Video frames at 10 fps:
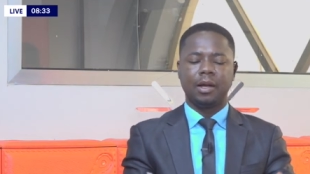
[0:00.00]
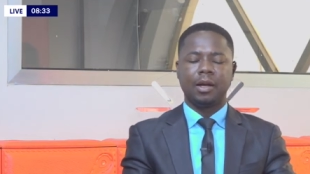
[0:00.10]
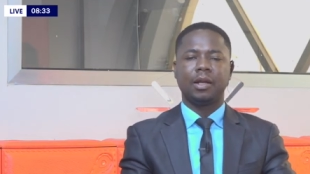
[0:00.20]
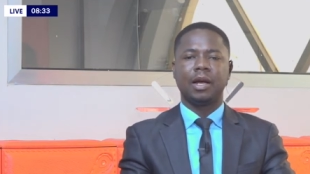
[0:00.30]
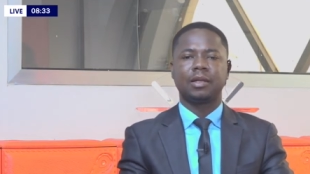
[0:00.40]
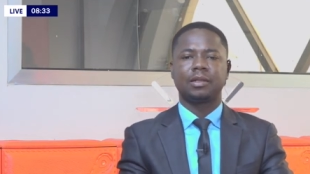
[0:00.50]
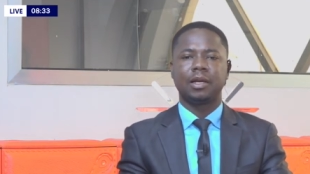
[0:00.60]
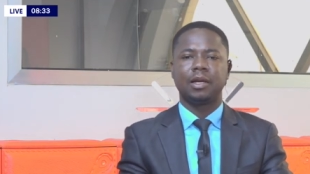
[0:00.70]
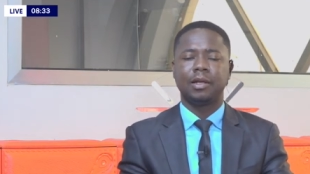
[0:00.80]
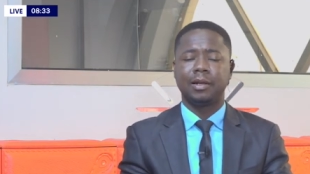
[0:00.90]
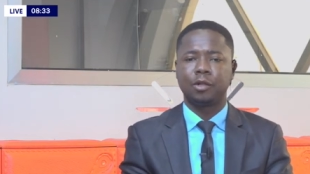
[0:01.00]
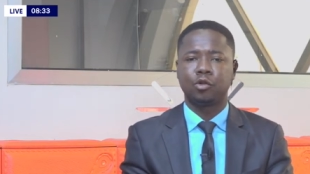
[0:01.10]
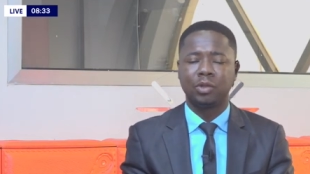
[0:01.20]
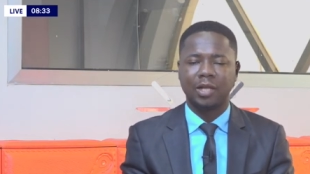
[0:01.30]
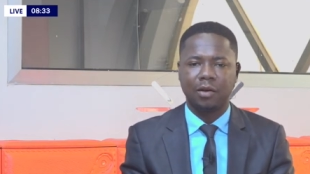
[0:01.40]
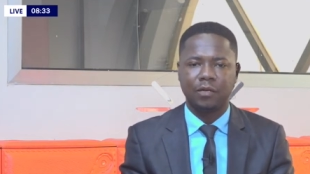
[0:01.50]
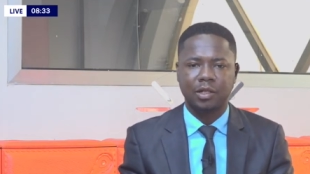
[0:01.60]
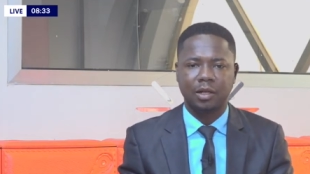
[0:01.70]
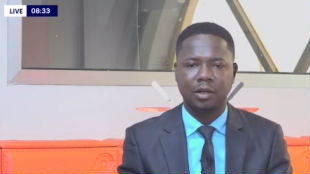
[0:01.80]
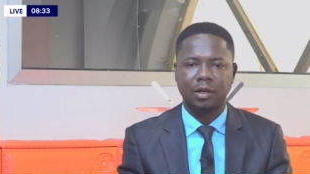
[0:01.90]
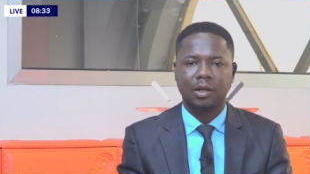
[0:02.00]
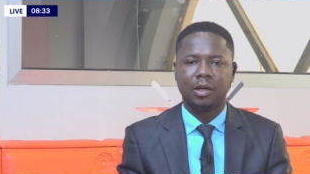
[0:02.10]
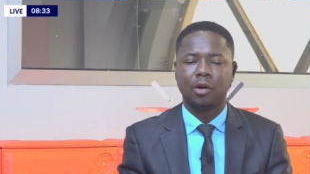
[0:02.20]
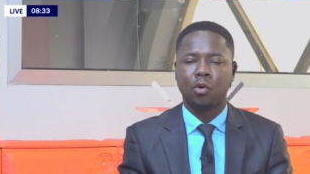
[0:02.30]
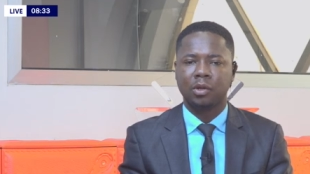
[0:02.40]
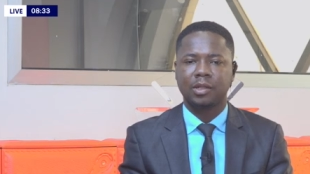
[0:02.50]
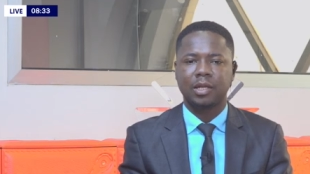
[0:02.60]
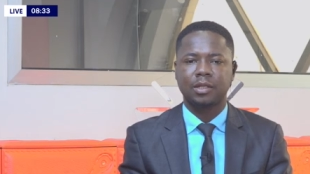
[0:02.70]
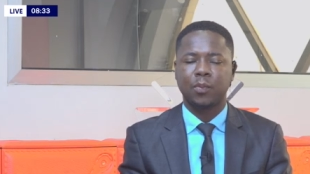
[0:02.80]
na se na two television the hottest